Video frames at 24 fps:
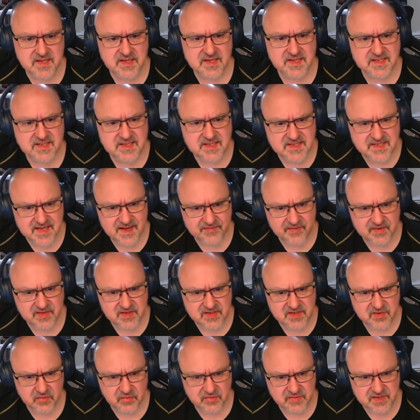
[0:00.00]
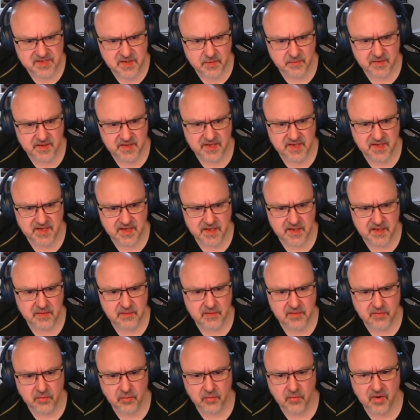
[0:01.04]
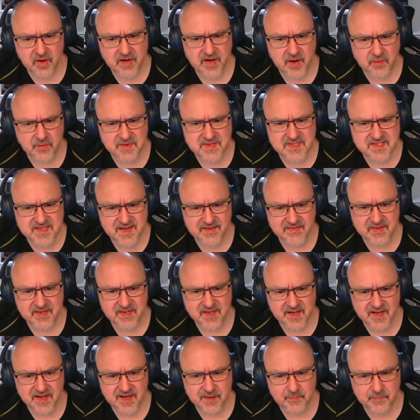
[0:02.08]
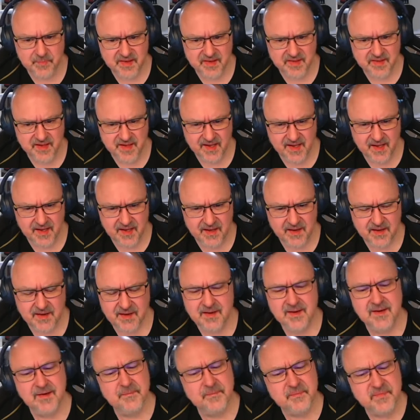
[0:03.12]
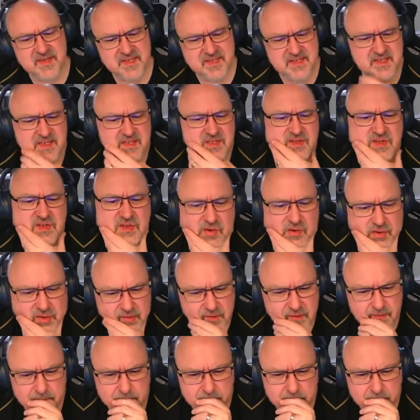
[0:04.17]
Seven is also in here, and all I know is seven can't be there. This is not...